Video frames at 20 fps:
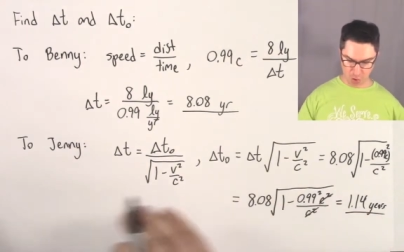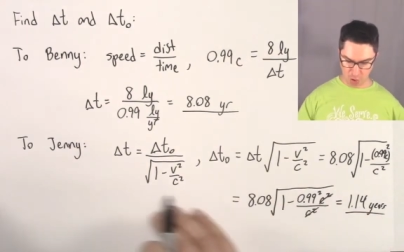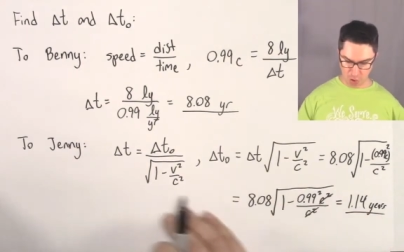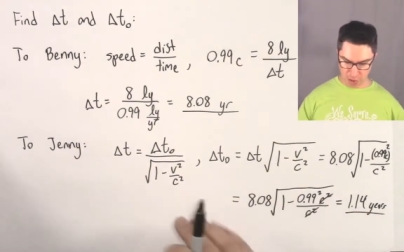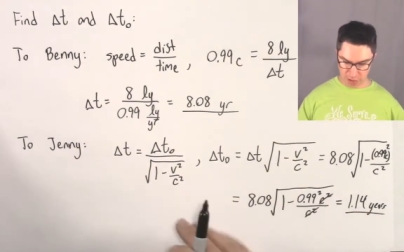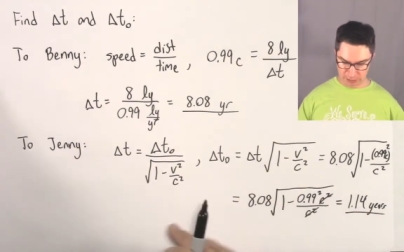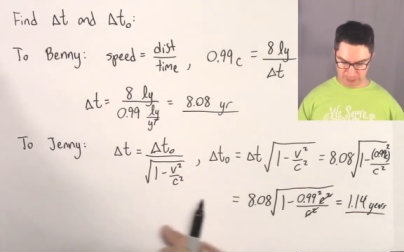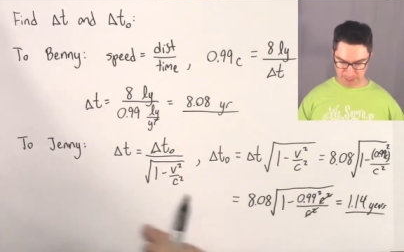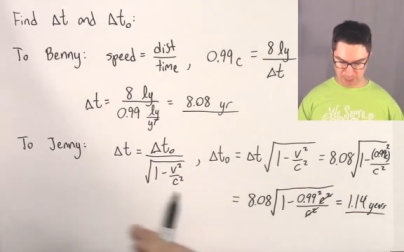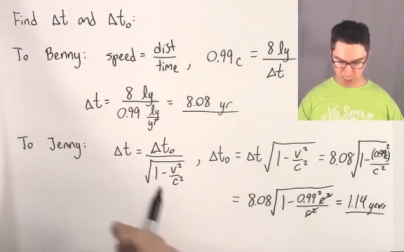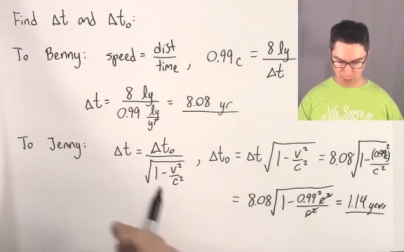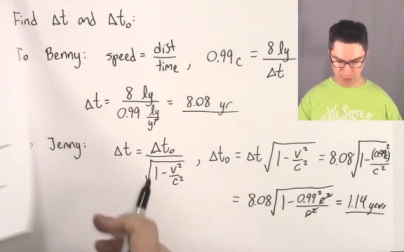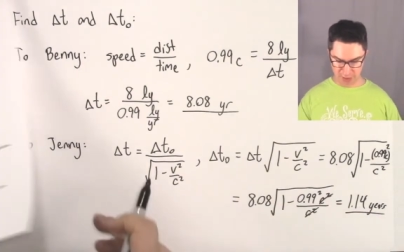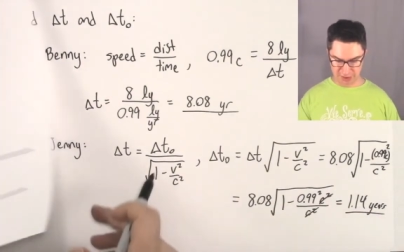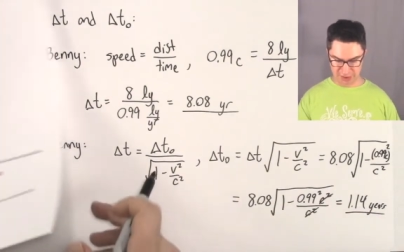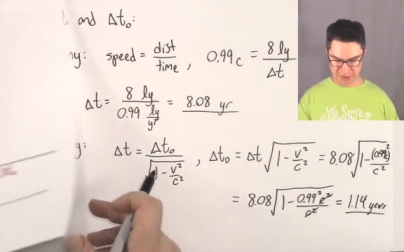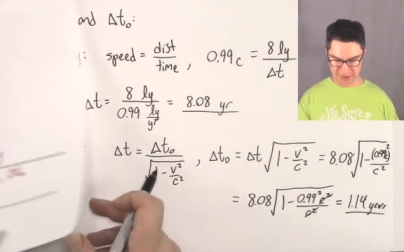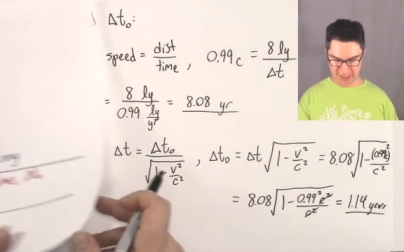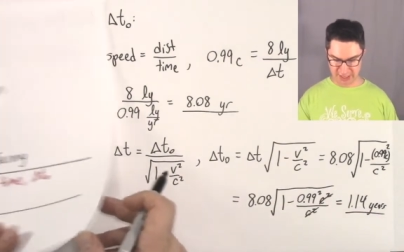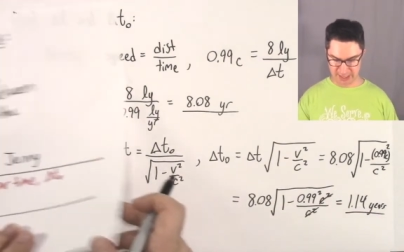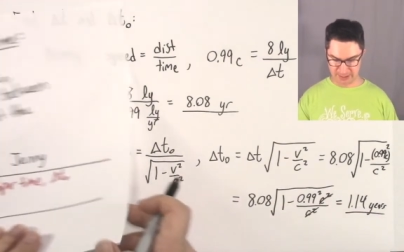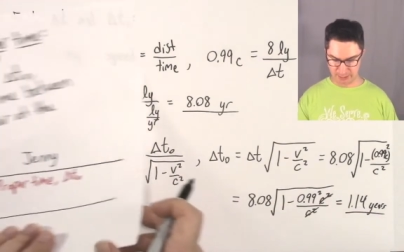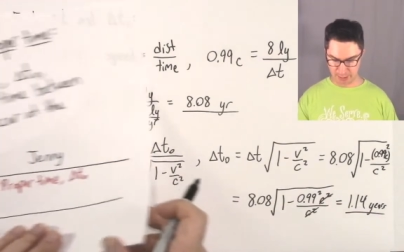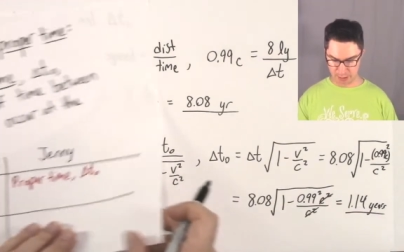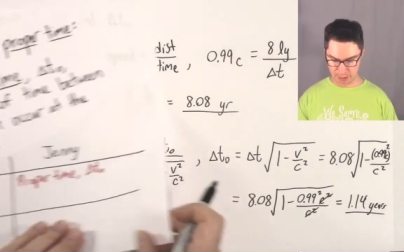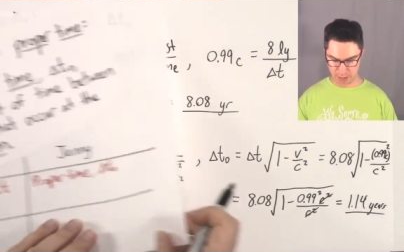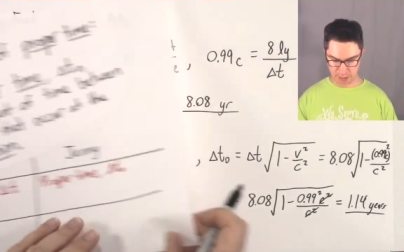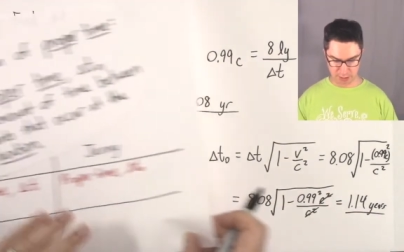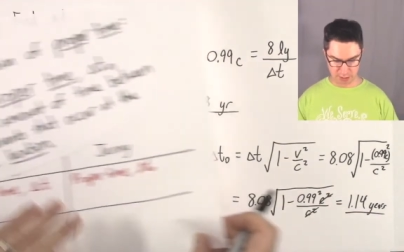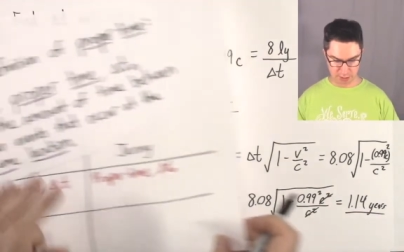all-important
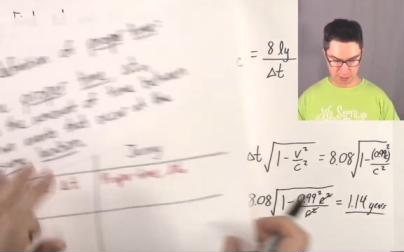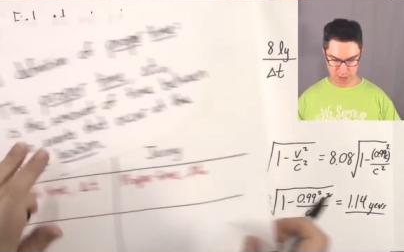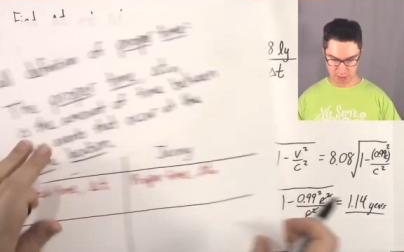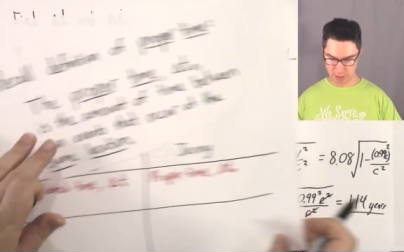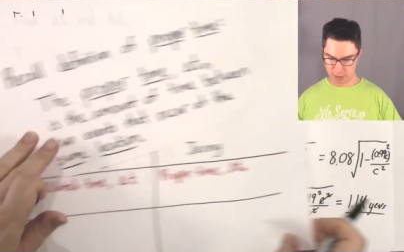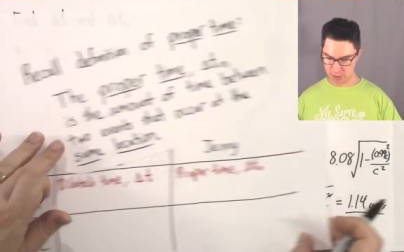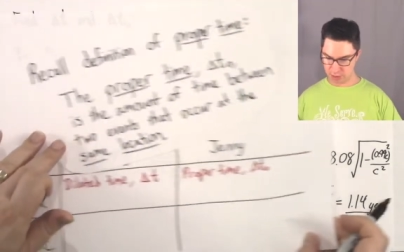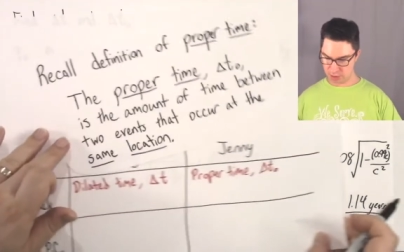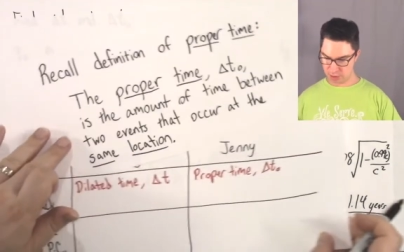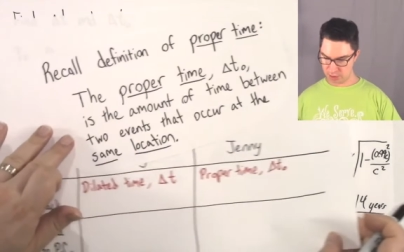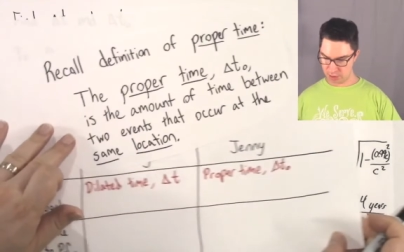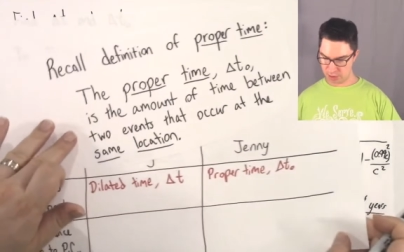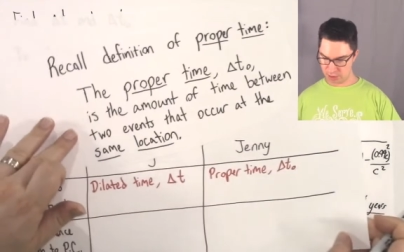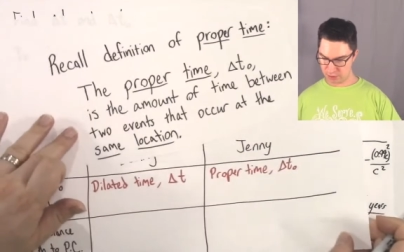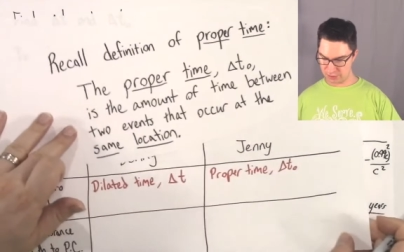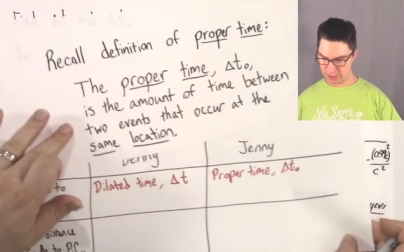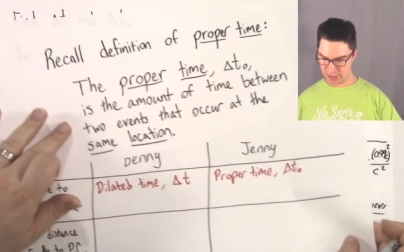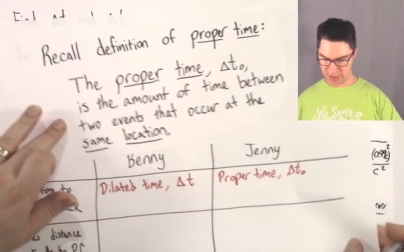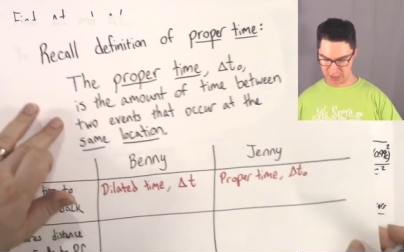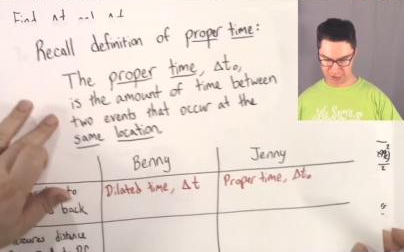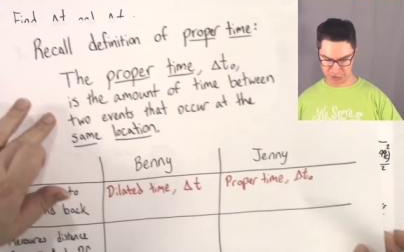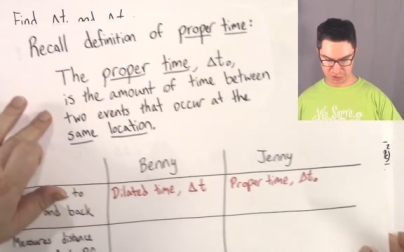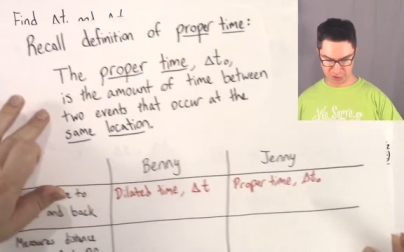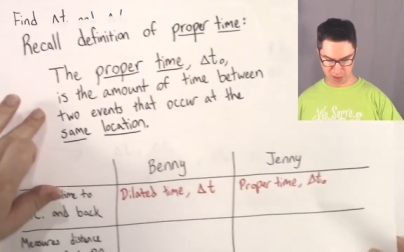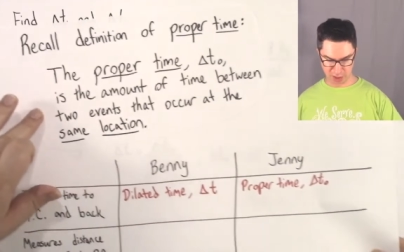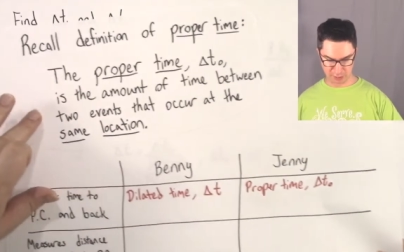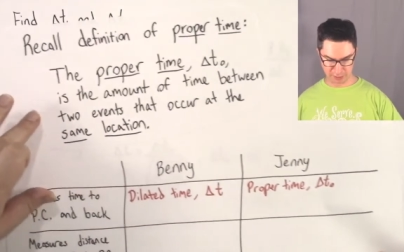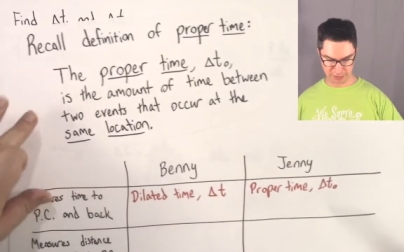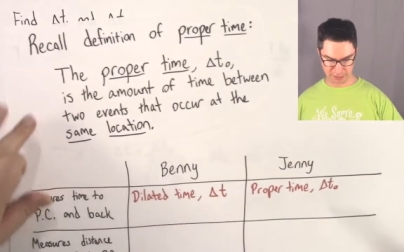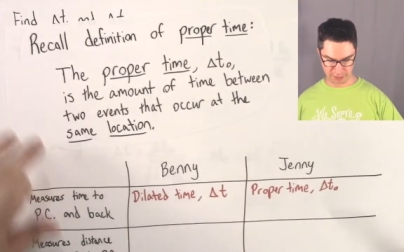table that I
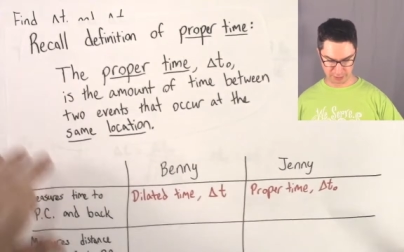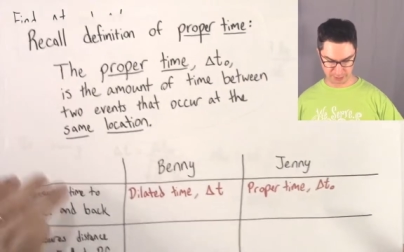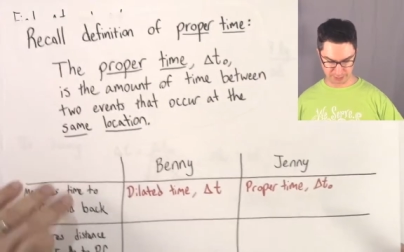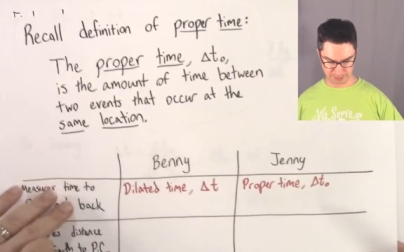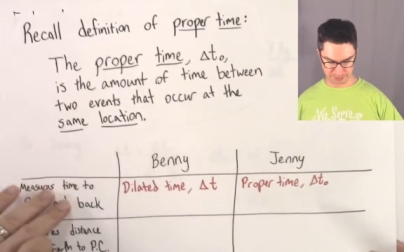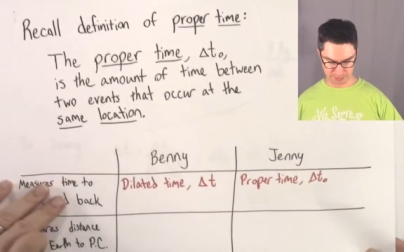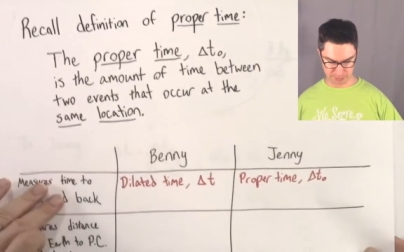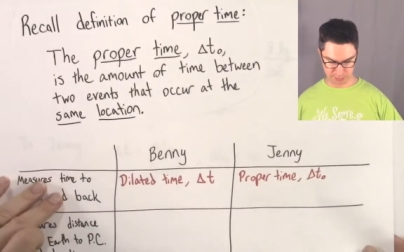shared with you.